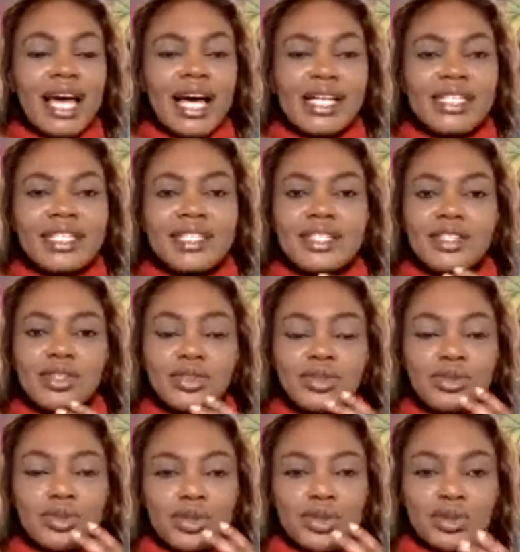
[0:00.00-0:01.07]
And
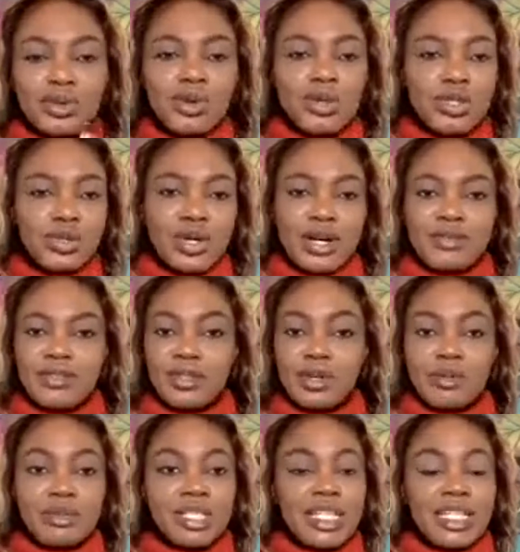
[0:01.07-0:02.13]
you also have to
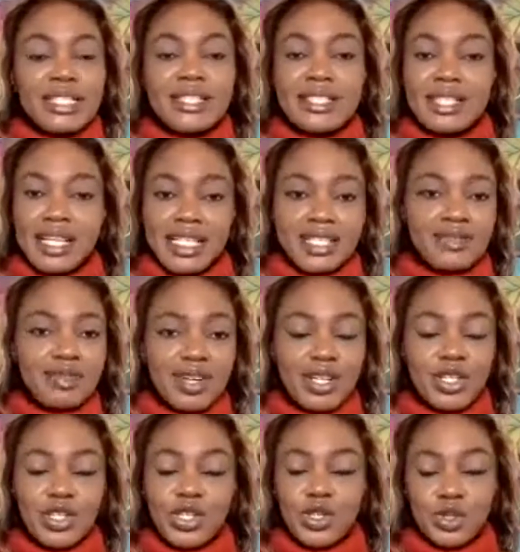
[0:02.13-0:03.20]
communicate that
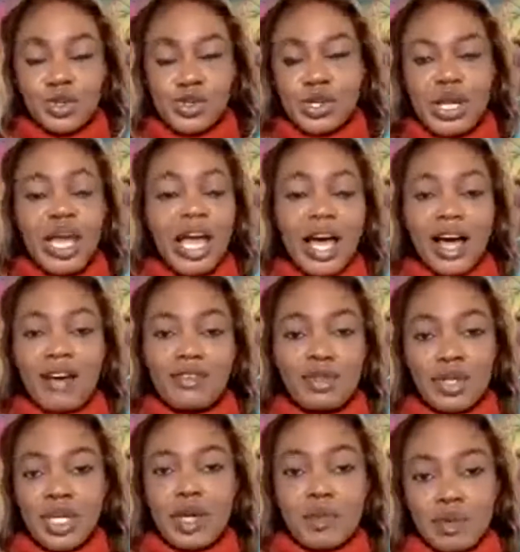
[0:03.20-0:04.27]
value. You don't have to
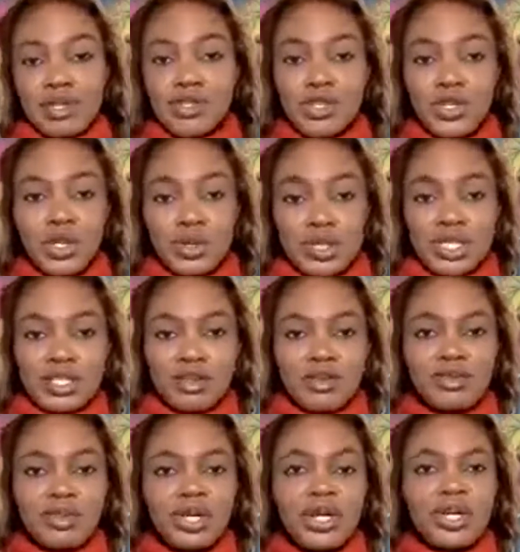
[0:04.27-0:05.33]
keep it to
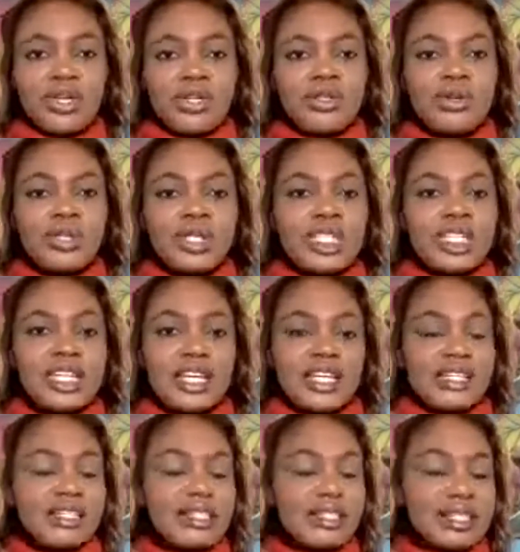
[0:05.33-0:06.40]
yourself. So the
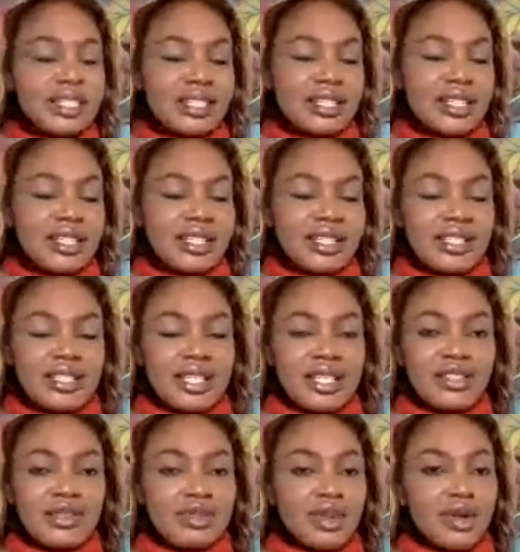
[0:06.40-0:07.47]

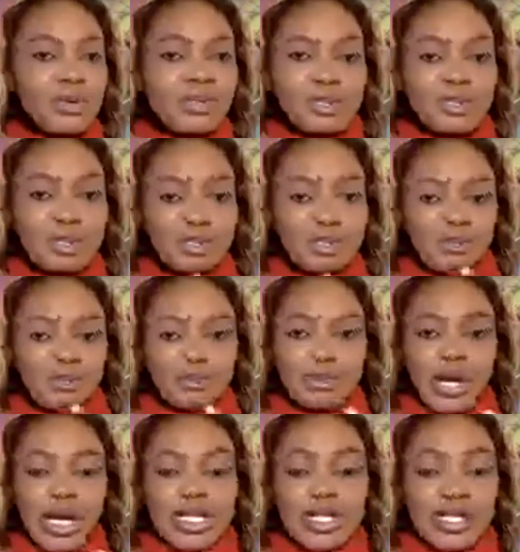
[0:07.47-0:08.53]
intent of
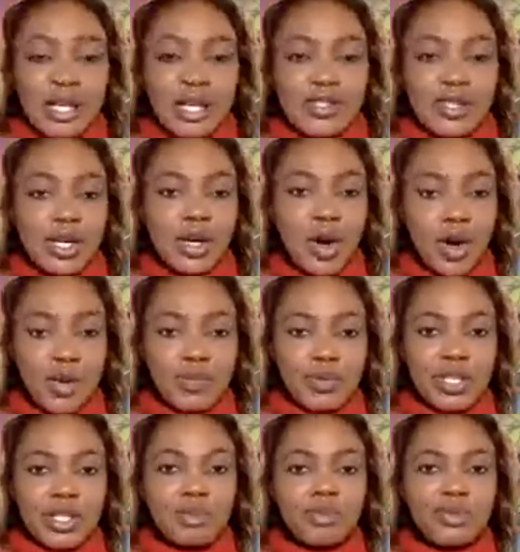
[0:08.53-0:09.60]
us
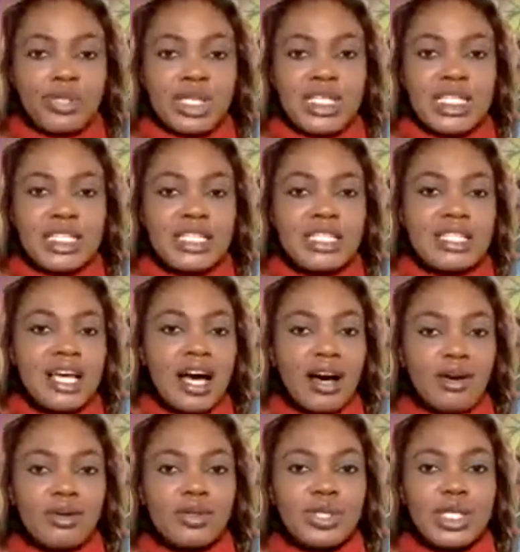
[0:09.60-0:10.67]
as a company
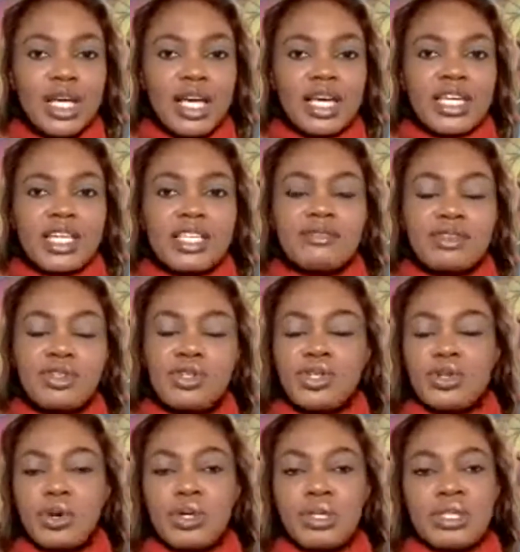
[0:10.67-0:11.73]
putting this out
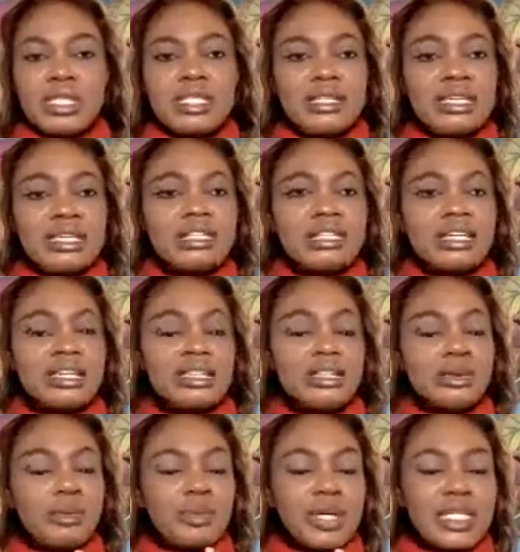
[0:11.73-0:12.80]
is for you to understand
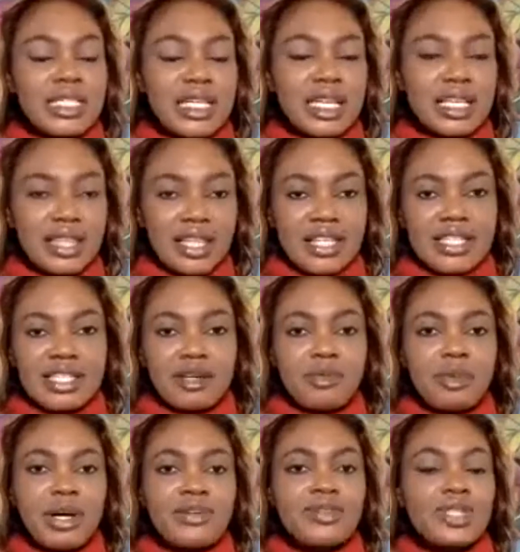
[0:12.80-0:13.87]
that the basic
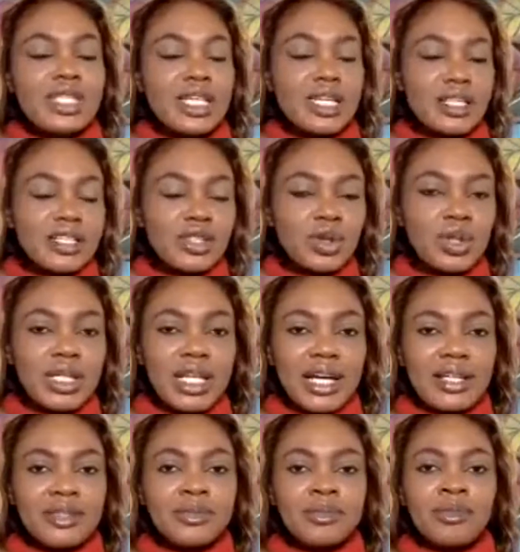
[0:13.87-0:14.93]
things about selling
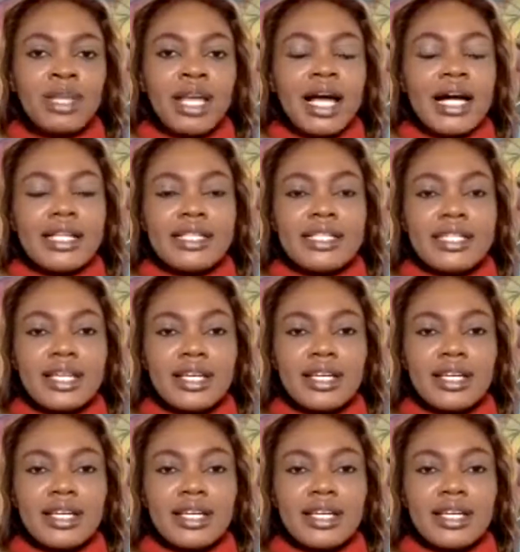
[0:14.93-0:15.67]
online, and